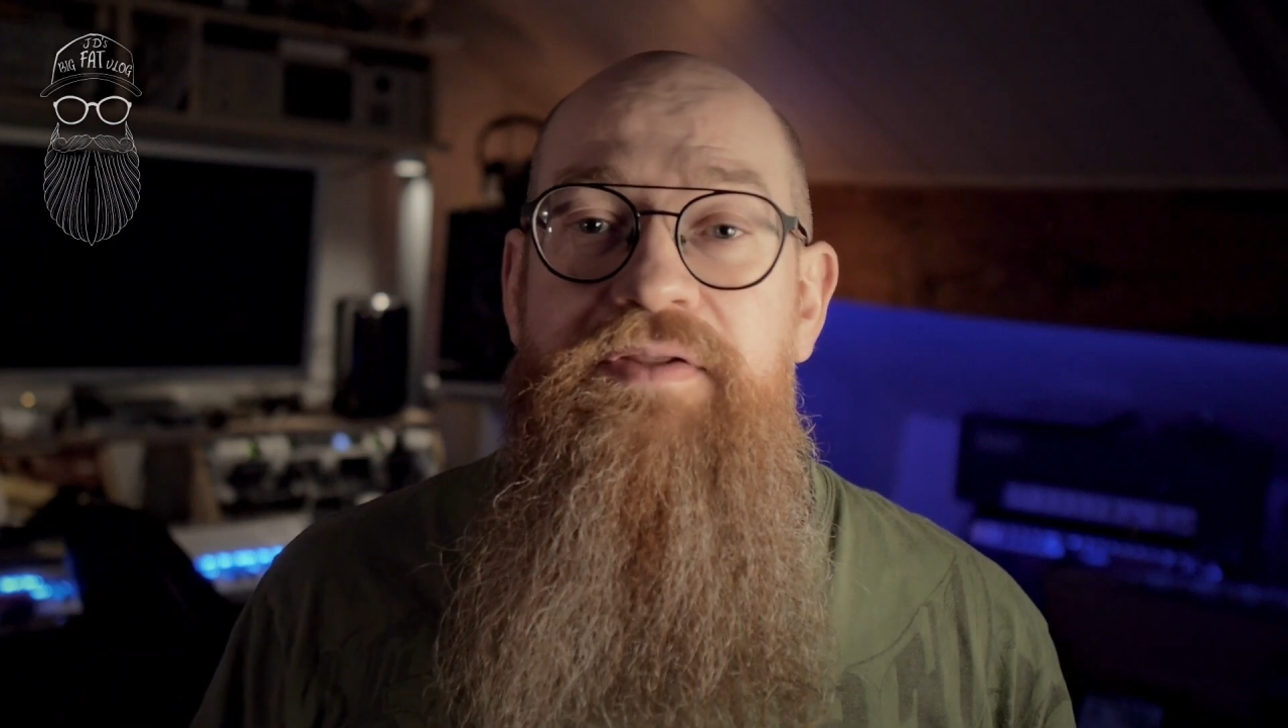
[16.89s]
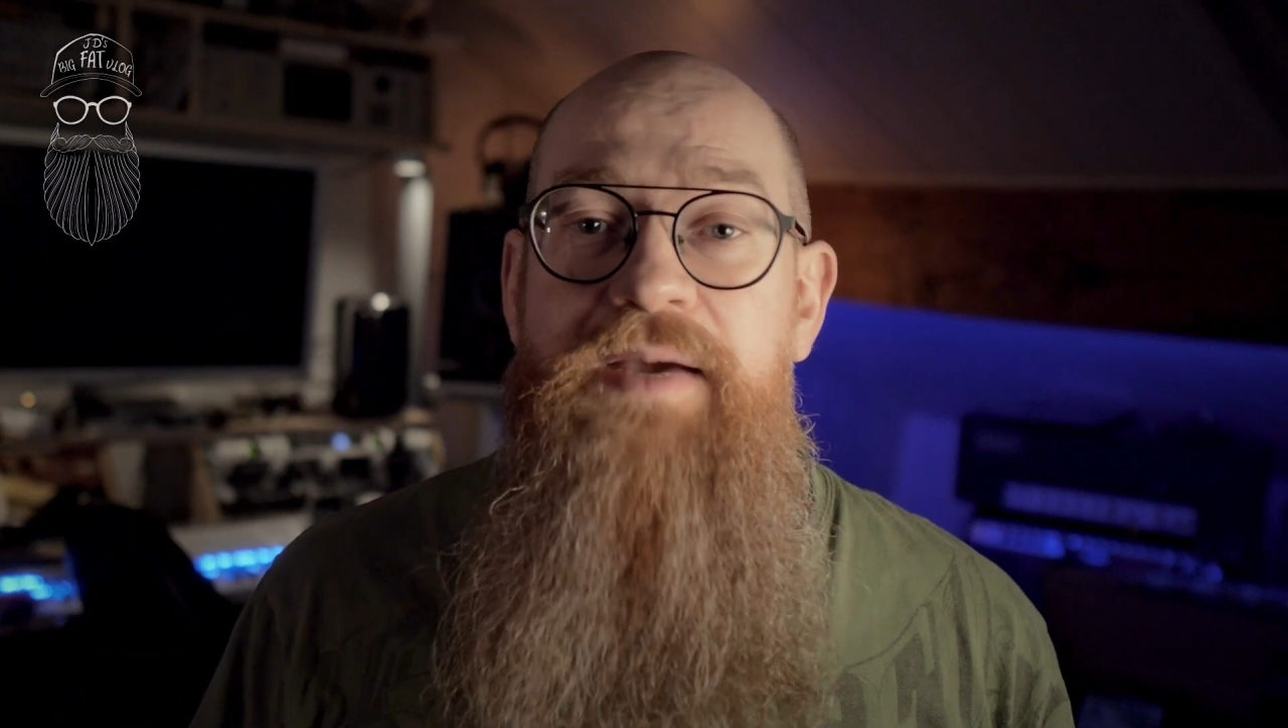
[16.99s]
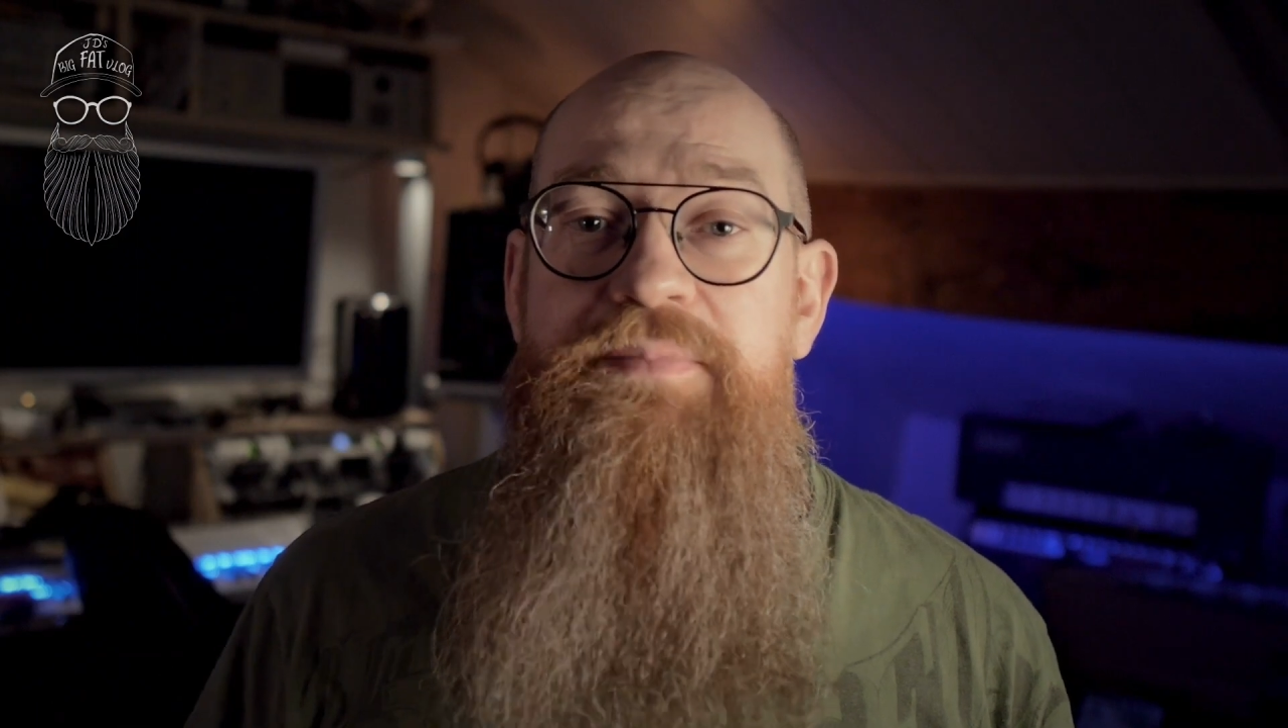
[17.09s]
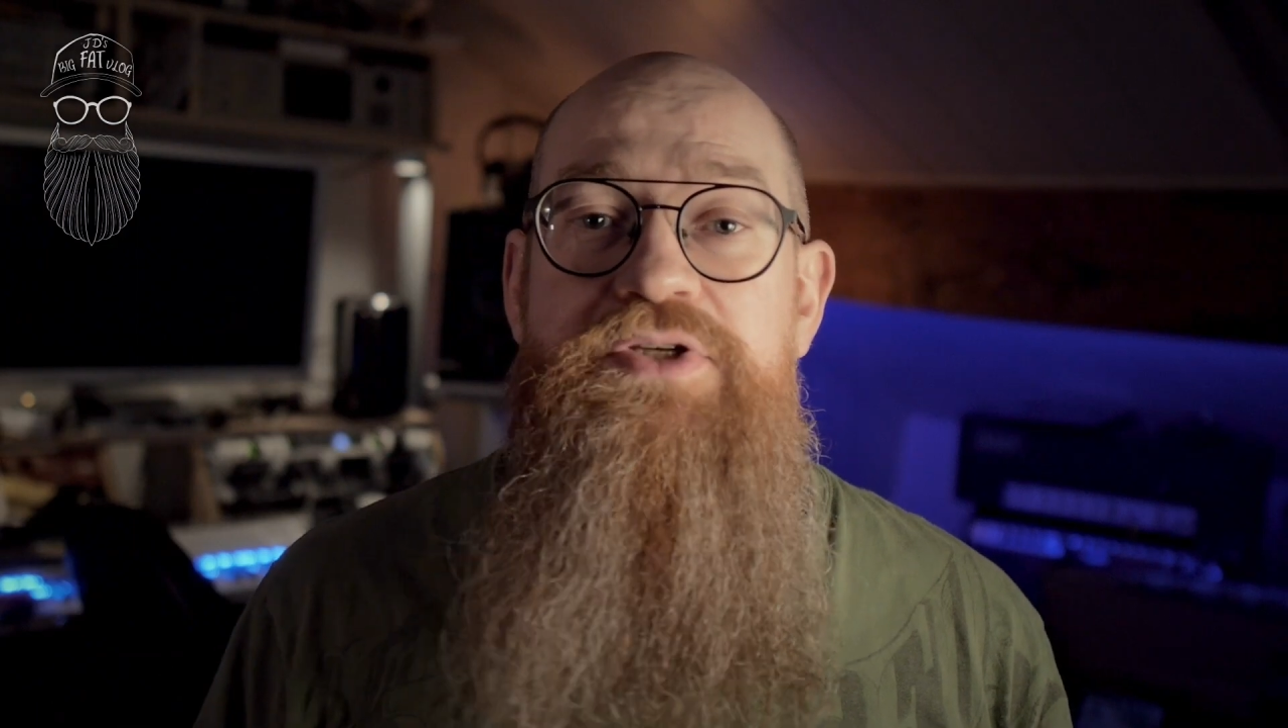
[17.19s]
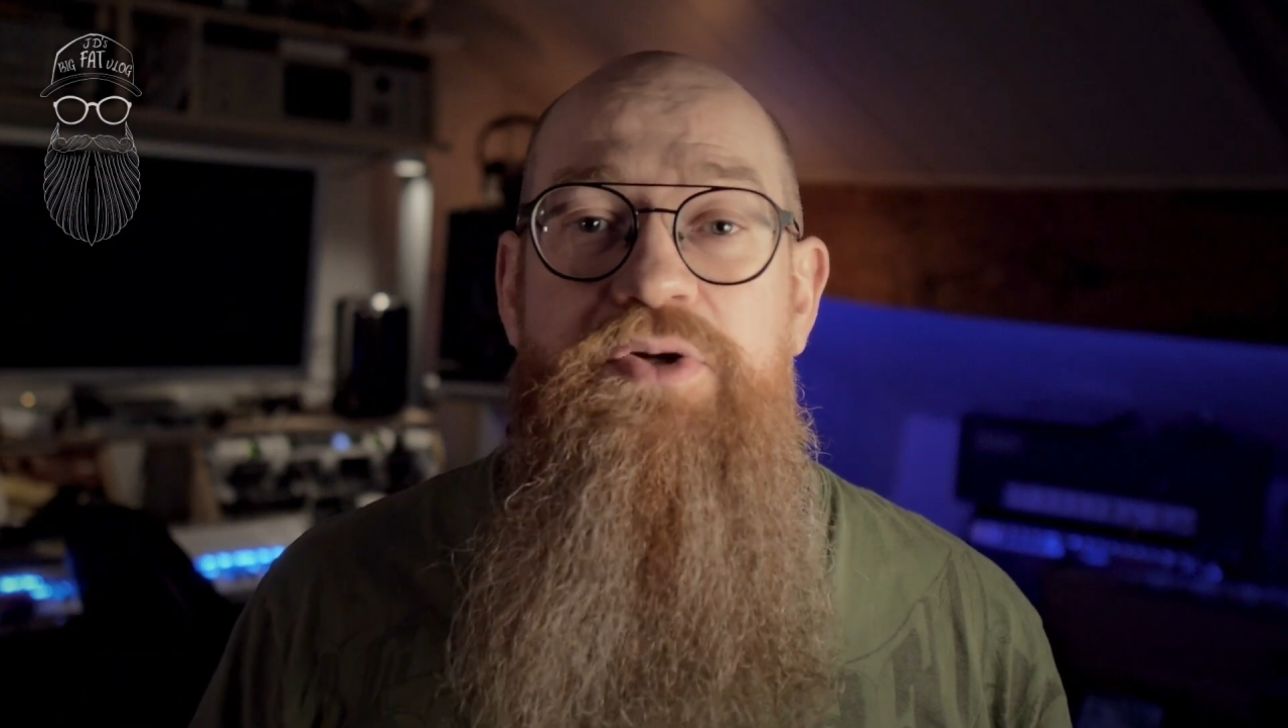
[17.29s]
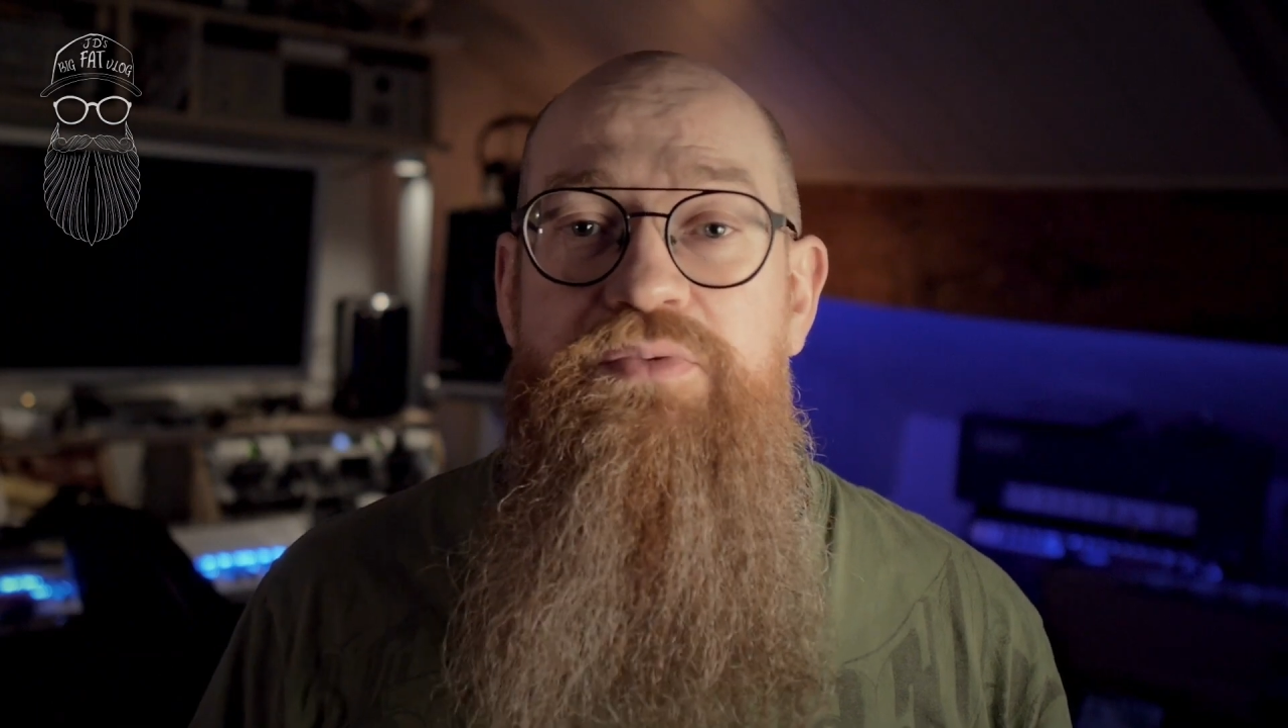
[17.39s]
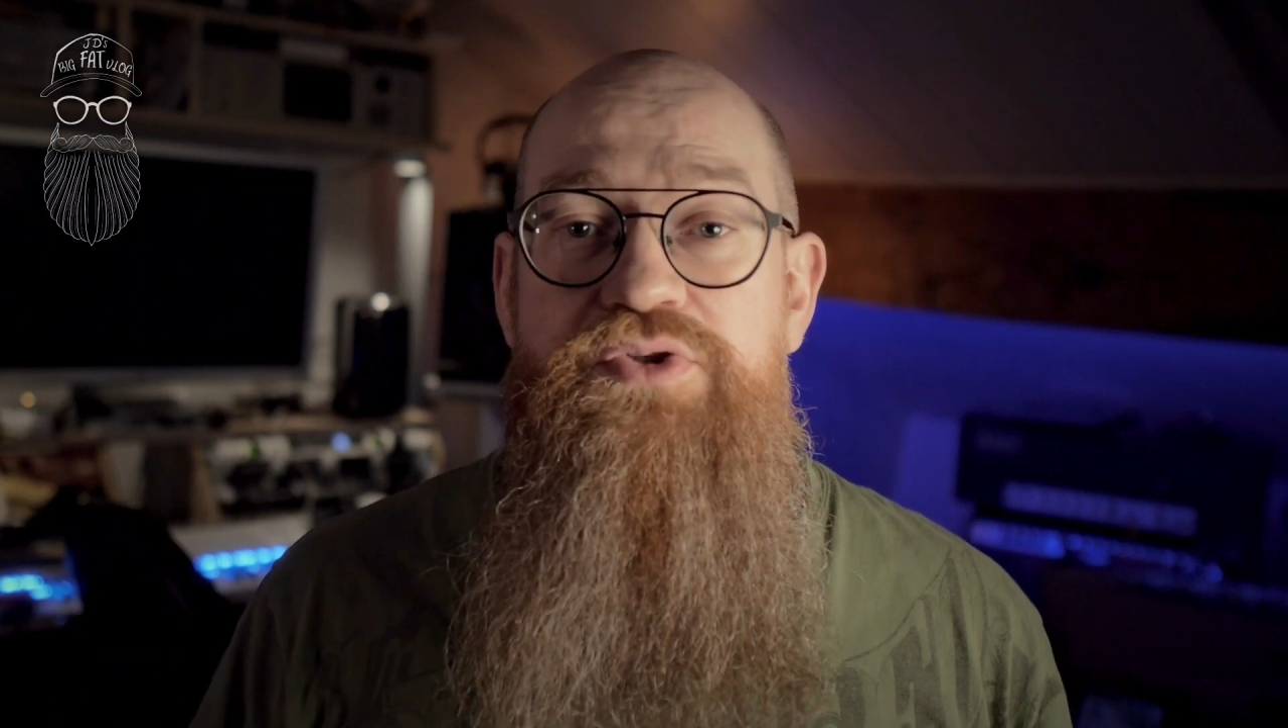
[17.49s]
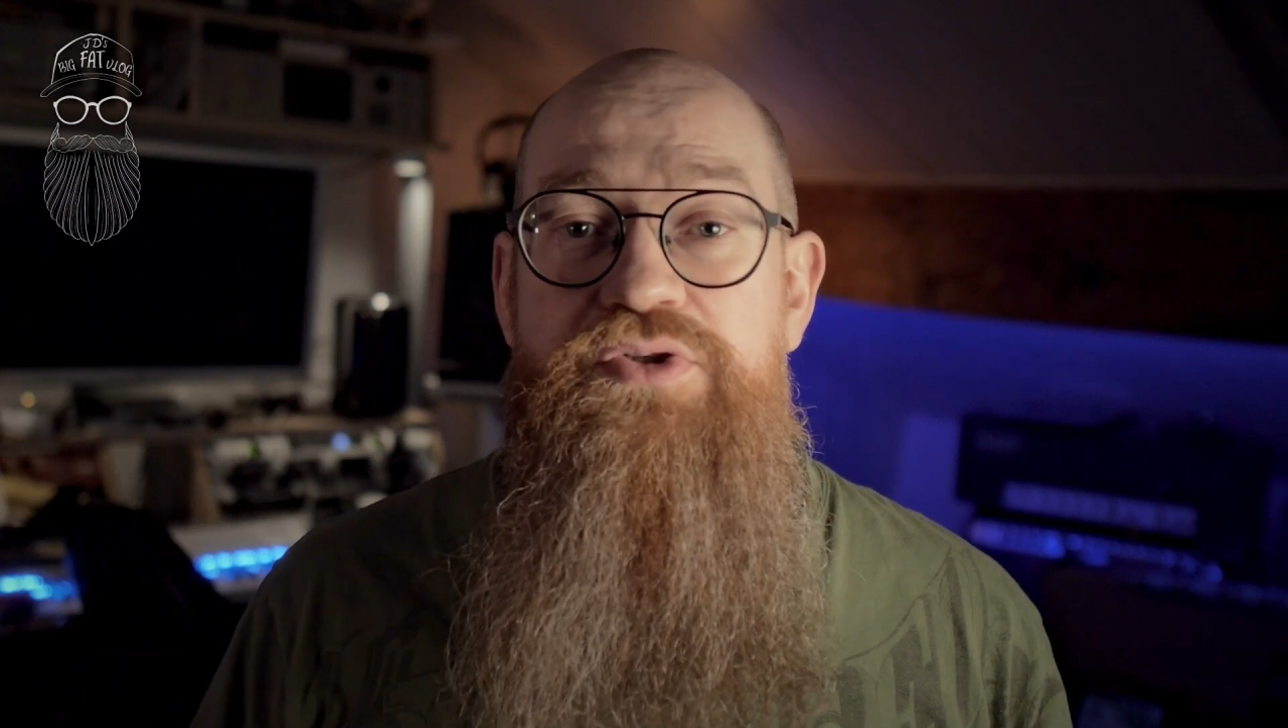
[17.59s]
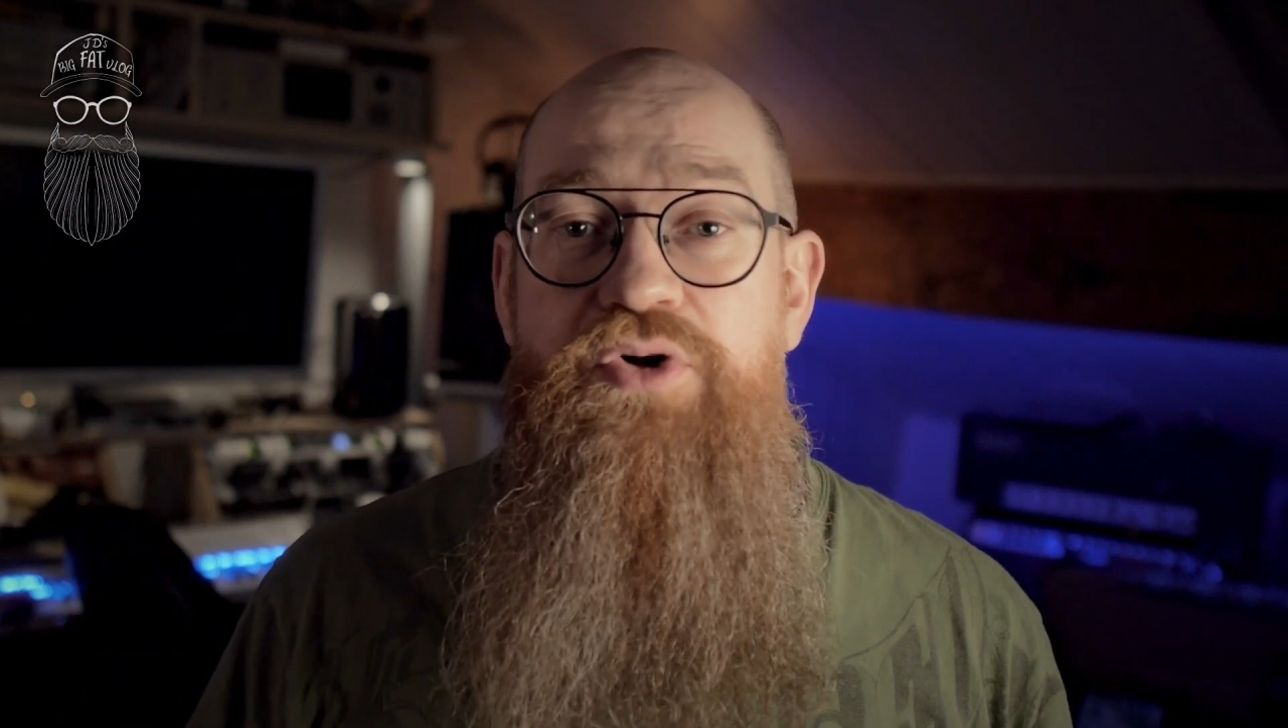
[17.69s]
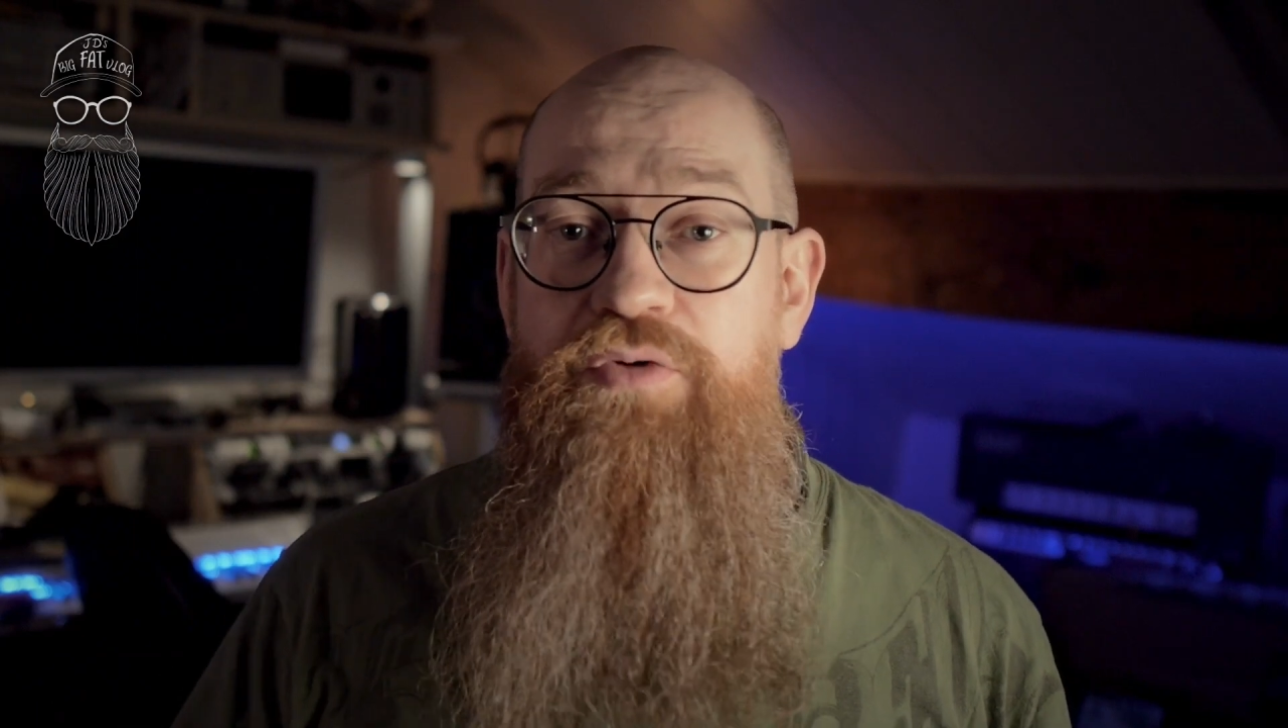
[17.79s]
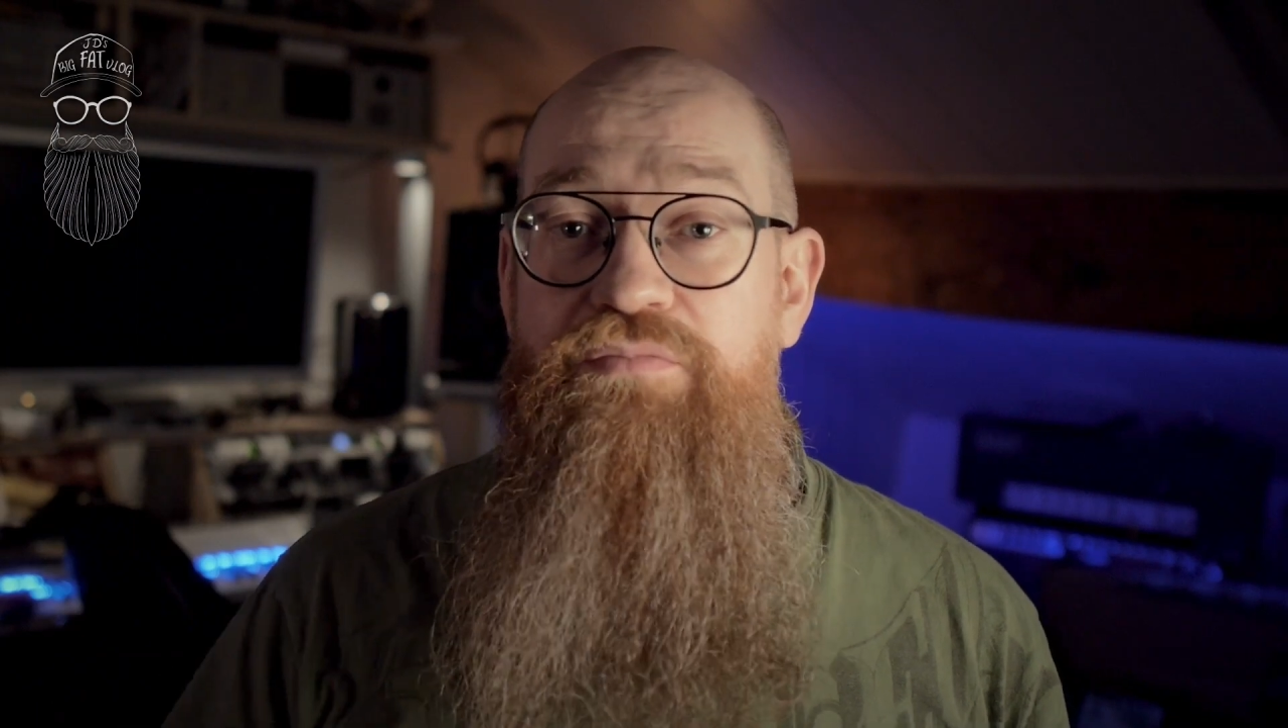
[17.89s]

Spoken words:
the episodes